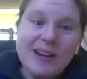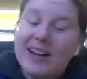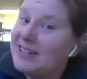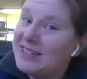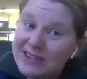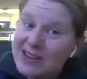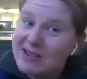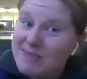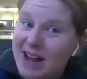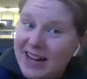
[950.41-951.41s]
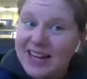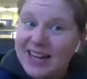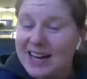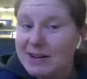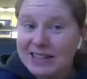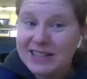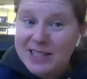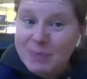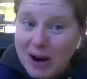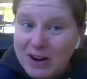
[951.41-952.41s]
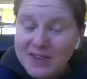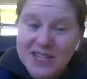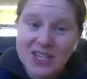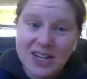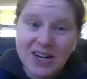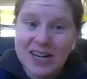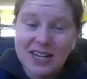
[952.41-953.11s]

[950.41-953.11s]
and I still come back at least part of each year.